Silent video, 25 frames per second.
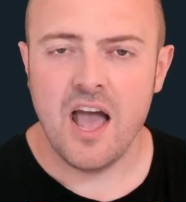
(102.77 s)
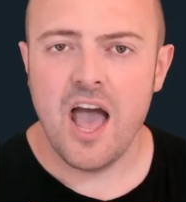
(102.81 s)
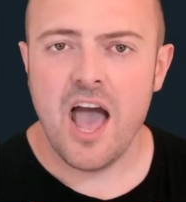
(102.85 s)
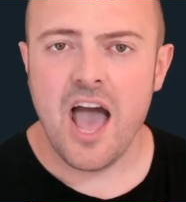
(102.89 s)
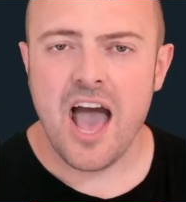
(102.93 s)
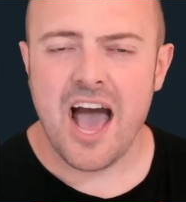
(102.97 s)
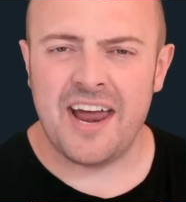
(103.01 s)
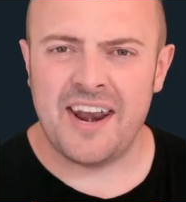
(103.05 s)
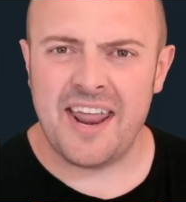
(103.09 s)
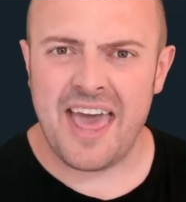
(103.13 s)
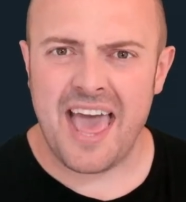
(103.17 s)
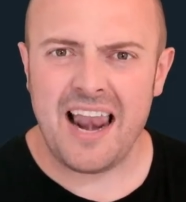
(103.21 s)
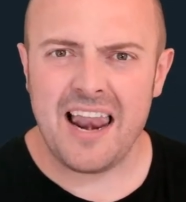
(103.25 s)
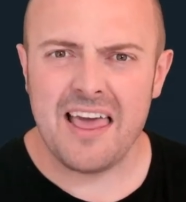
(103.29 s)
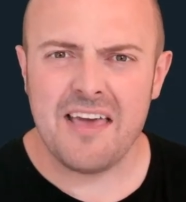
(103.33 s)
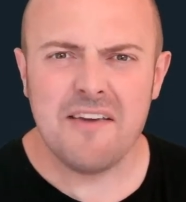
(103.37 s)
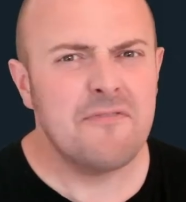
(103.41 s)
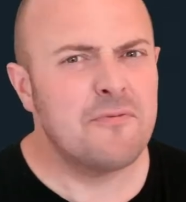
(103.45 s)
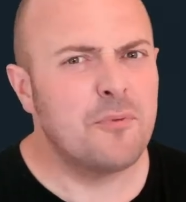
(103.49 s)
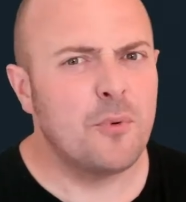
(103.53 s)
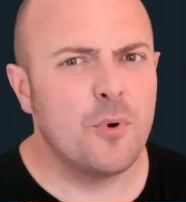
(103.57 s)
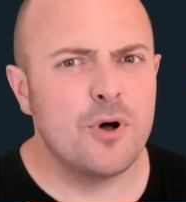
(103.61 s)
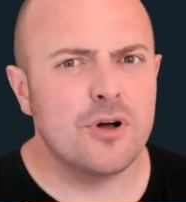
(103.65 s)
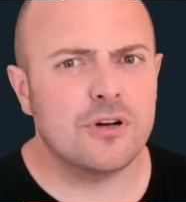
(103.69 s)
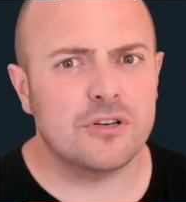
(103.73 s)
An elif
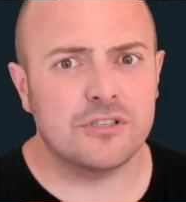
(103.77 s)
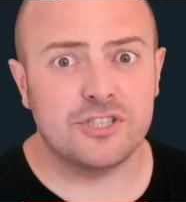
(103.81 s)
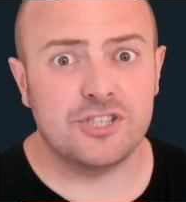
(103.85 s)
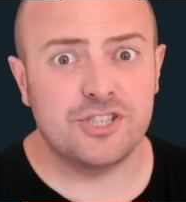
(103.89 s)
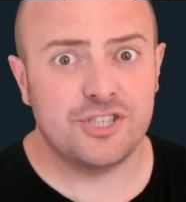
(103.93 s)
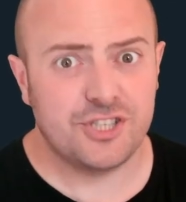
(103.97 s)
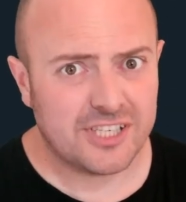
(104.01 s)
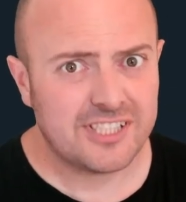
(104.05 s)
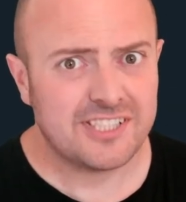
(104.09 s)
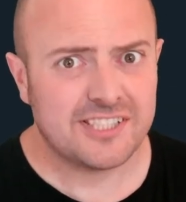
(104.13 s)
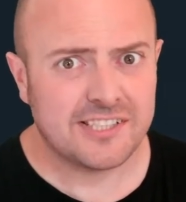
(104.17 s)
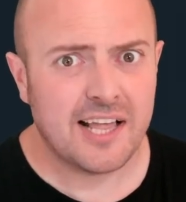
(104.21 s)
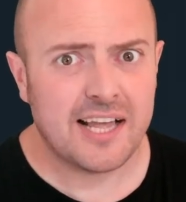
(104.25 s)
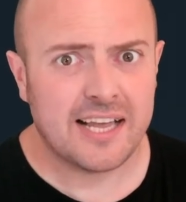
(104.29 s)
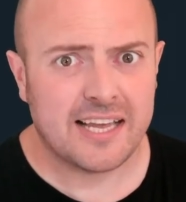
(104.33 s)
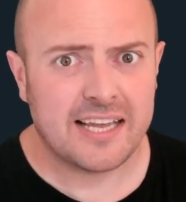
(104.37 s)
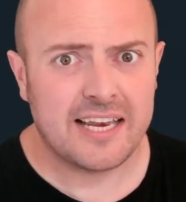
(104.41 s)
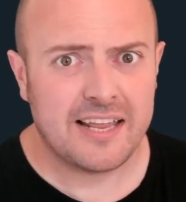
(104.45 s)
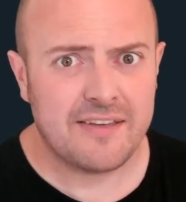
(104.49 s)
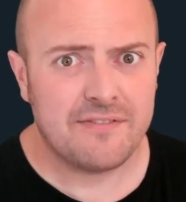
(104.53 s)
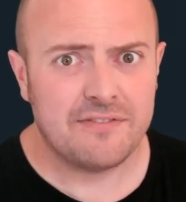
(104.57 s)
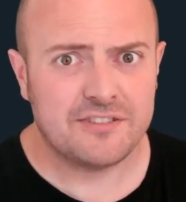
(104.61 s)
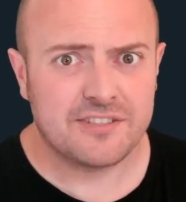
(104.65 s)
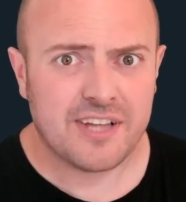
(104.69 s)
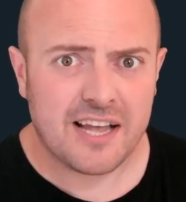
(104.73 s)
works just like an
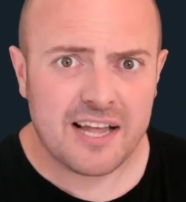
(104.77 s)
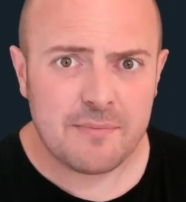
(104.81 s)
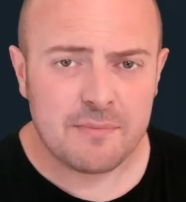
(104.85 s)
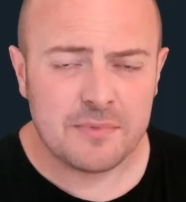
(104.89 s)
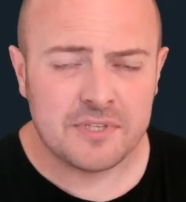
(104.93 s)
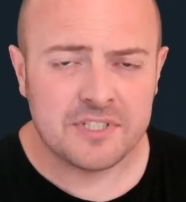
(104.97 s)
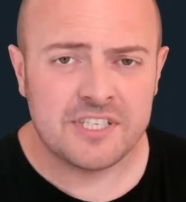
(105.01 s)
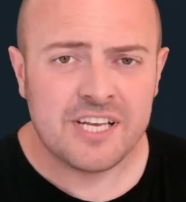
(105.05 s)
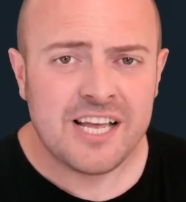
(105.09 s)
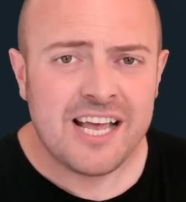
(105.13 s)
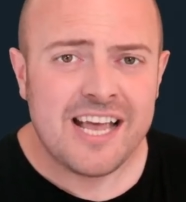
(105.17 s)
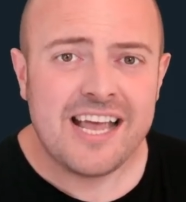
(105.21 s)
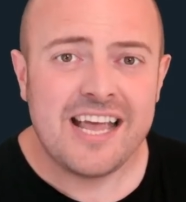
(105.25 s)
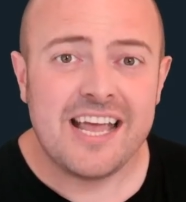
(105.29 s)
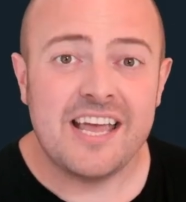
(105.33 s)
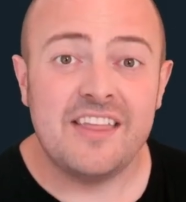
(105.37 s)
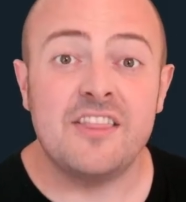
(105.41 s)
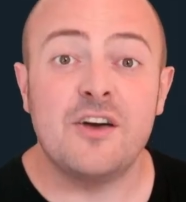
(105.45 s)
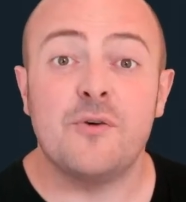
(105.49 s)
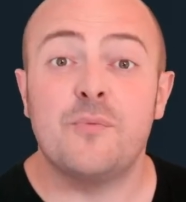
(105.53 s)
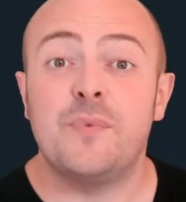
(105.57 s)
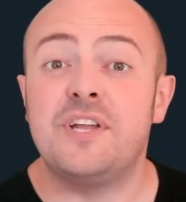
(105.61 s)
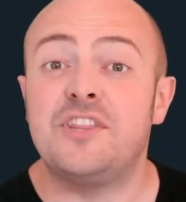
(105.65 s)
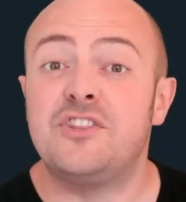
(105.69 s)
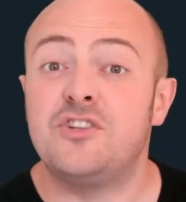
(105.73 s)
if statement in
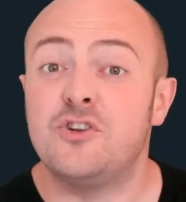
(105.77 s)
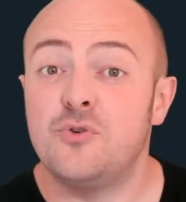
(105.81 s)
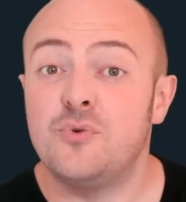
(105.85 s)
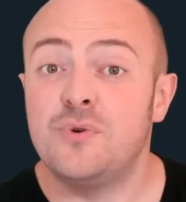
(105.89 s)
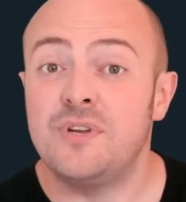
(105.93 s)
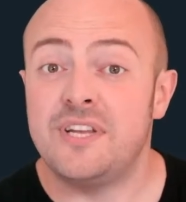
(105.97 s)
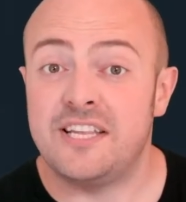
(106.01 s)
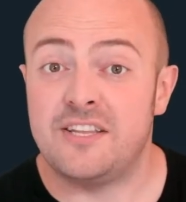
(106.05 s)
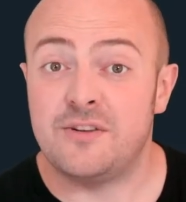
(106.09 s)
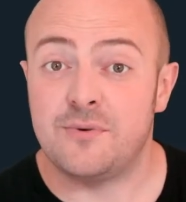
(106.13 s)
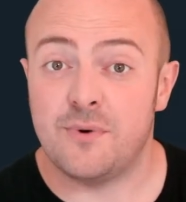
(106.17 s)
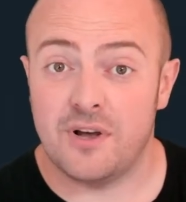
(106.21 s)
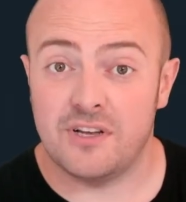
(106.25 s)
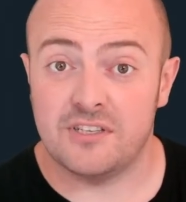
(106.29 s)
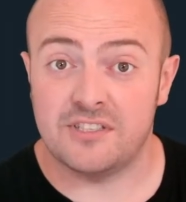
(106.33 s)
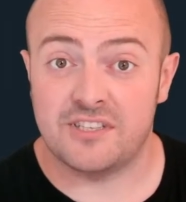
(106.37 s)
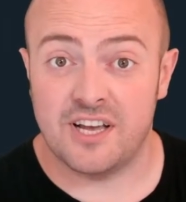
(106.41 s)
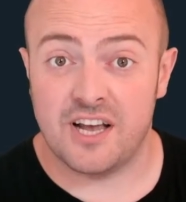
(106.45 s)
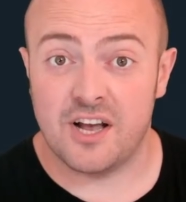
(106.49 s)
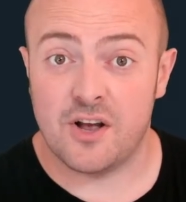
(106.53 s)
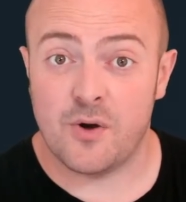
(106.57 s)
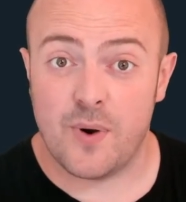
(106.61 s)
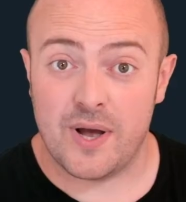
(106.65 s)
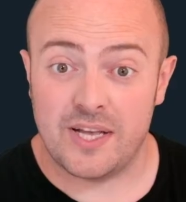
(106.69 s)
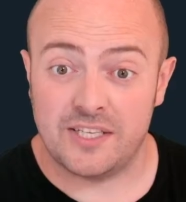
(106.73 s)
that we do need to ask it a
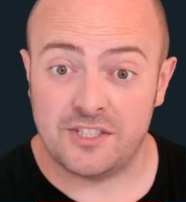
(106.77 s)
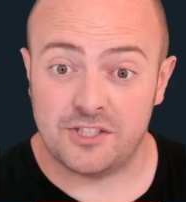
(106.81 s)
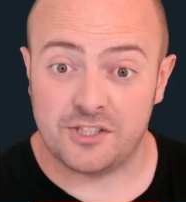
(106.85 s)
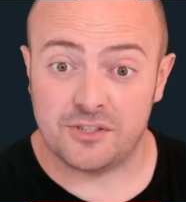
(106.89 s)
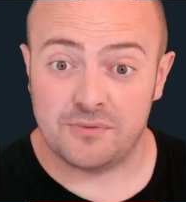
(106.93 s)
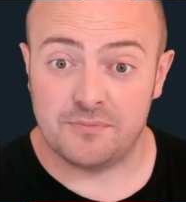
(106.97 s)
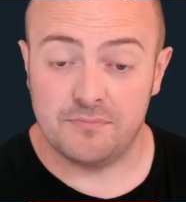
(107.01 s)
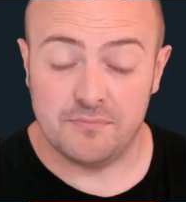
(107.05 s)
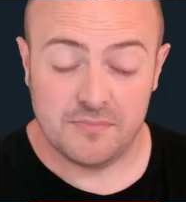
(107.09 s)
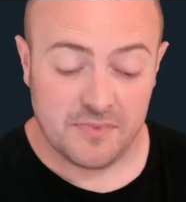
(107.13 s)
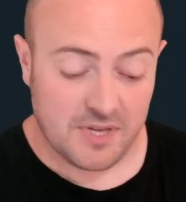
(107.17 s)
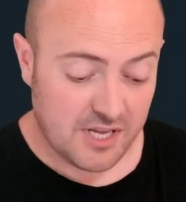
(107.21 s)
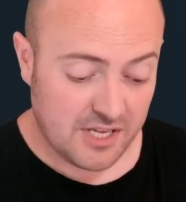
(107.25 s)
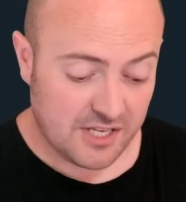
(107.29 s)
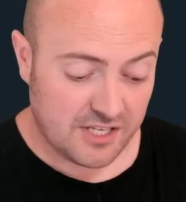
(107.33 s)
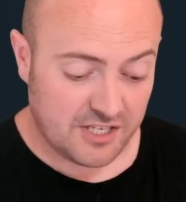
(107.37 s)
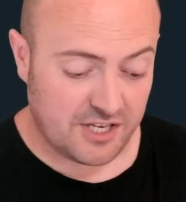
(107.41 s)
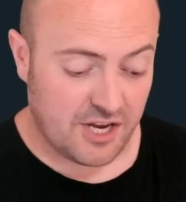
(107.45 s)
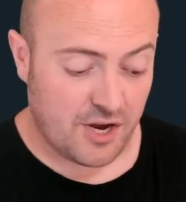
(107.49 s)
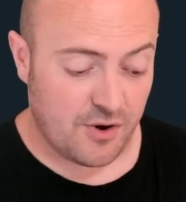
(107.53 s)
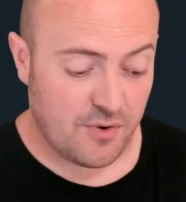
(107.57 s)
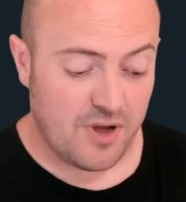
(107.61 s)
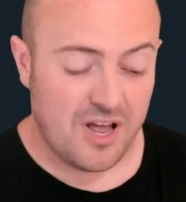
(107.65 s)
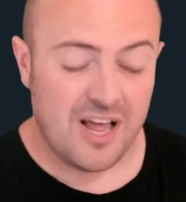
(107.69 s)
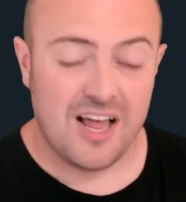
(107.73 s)
question.
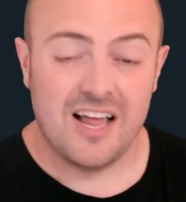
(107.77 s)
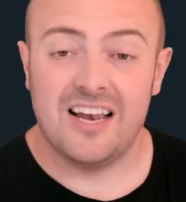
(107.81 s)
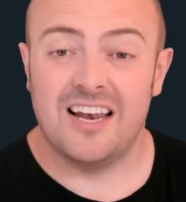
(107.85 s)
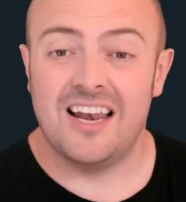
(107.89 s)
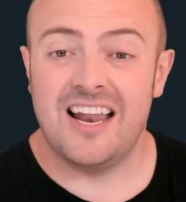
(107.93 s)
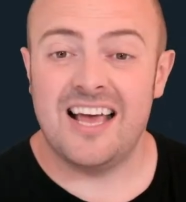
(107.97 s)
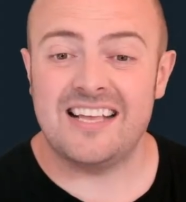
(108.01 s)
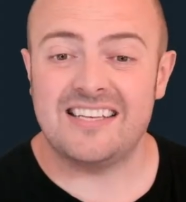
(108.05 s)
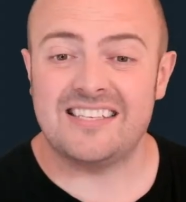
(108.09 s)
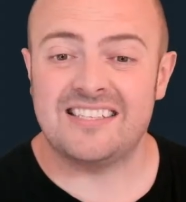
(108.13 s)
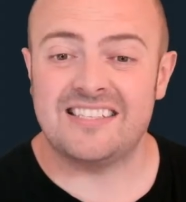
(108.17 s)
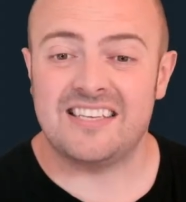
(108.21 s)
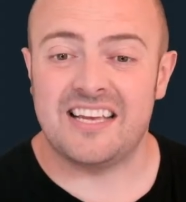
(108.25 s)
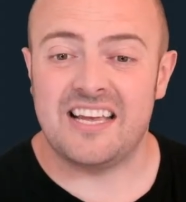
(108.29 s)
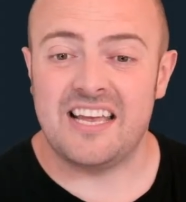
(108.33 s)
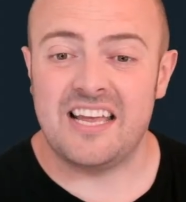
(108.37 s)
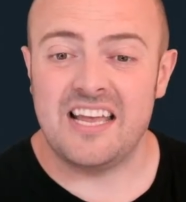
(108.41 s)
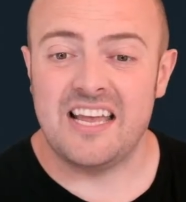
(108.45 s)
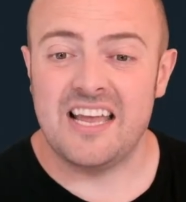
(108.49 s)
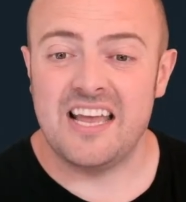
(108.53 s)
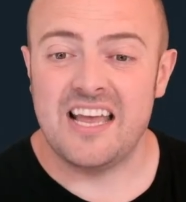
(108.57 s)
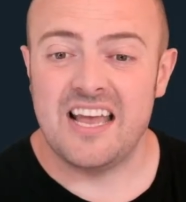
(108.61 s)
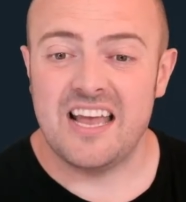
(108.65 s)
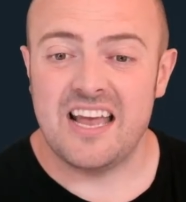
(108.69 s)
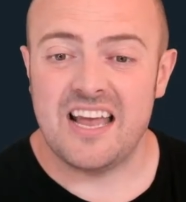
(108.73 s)
So let's see
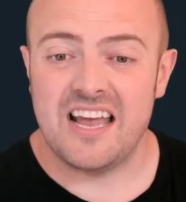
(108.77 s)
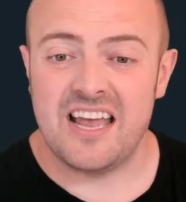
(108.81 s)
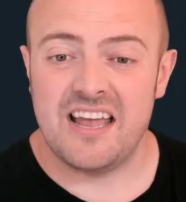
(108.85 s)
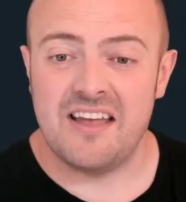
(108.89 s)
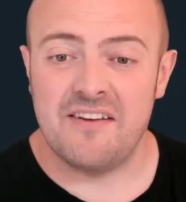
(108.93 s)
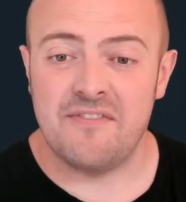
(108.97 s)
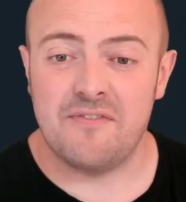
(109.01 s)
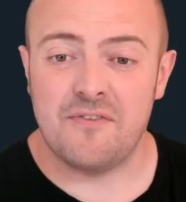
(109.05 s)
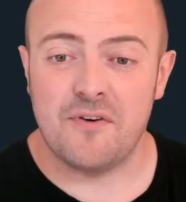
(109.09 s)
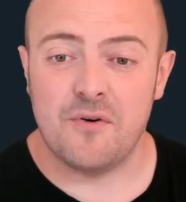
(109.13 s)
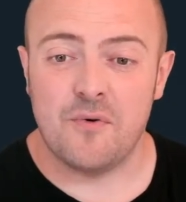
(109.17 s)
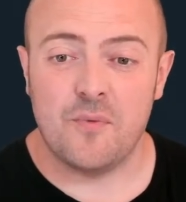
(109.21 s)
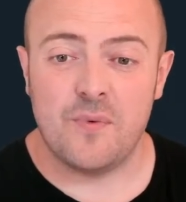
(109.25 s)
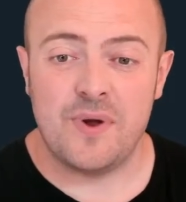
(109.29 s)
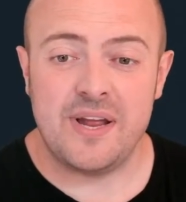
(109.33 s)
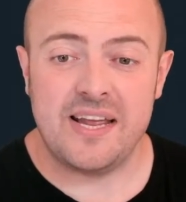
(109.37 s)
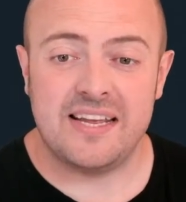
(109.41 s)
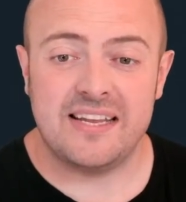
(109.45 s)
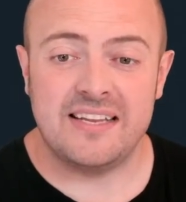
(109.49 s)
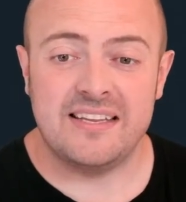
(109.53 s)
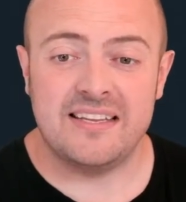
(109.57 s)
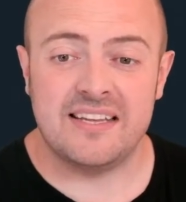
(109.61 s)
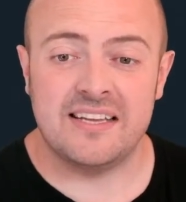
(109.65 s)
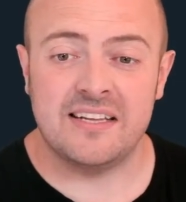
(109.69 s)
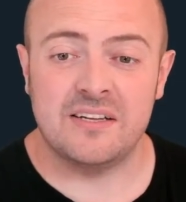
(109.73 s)
if we
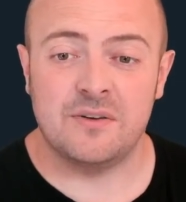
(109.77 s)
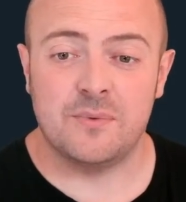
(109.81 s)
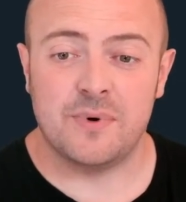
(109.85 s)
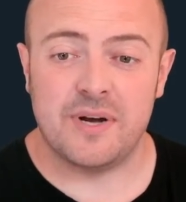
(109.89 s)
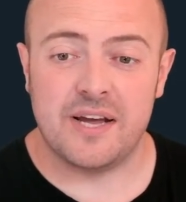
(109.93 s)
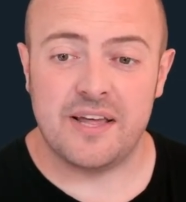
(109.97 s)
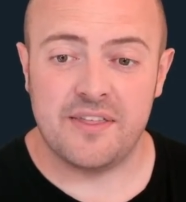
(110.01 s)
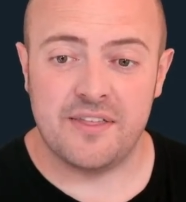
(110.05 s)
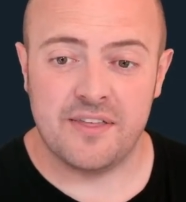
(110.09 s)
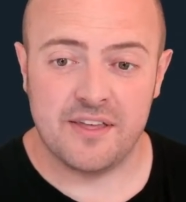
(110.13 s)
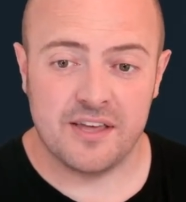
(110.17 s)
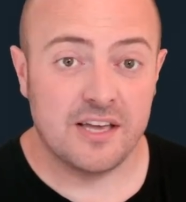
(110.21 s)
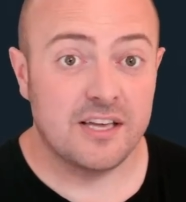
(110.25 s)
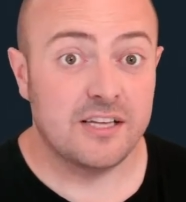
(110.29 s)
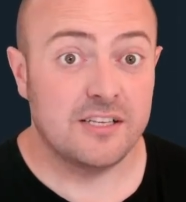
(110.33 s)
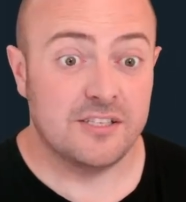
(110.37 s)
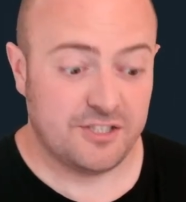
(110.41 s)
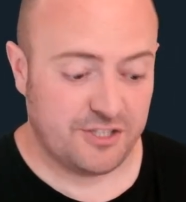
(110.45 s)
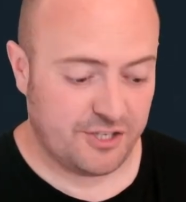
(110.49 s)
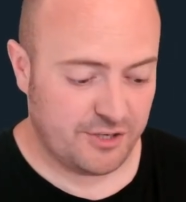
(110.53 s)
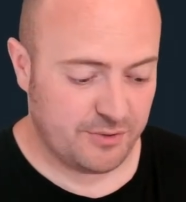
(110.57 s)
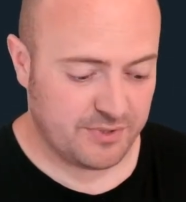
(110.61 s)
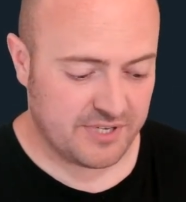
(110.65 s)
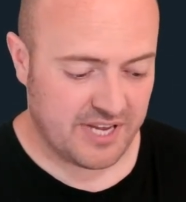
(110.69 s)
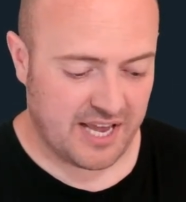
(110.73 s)
can deal with
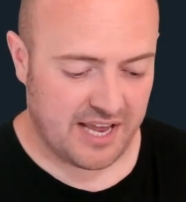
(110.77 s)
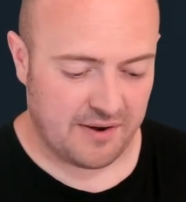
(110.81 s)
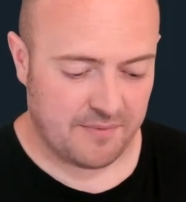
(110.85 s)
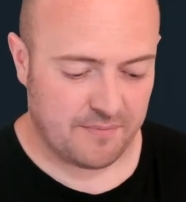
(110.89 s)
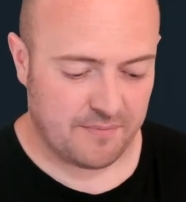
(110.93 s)
Suzanne.